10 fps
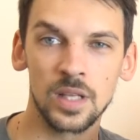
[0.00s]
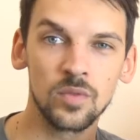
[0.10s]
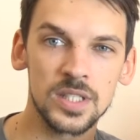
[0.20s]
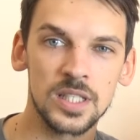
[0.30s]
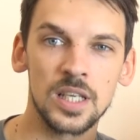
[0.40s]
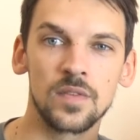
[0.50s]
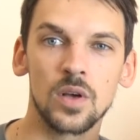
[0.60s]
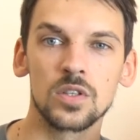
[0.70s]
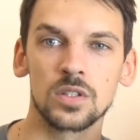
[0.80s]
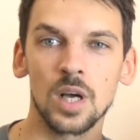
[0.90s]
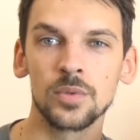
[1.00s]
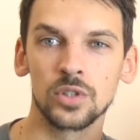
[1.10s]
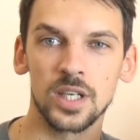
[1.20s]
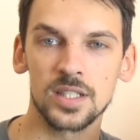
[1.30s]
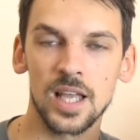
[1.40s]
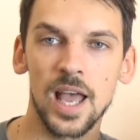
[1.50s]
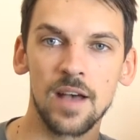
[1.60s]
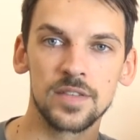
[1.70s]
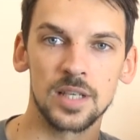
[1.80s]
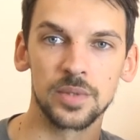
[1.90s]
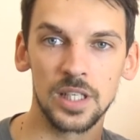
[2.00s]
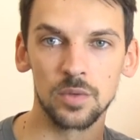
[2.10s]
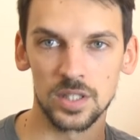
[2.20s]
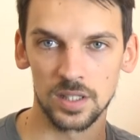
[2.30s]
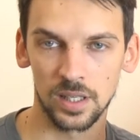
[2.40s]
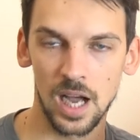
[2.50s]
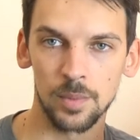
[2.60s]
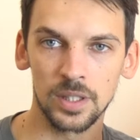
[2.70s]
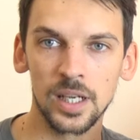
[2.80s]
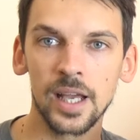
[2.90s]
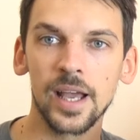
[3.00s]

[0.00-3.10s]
Then we see if those top URLs have some keywords in common,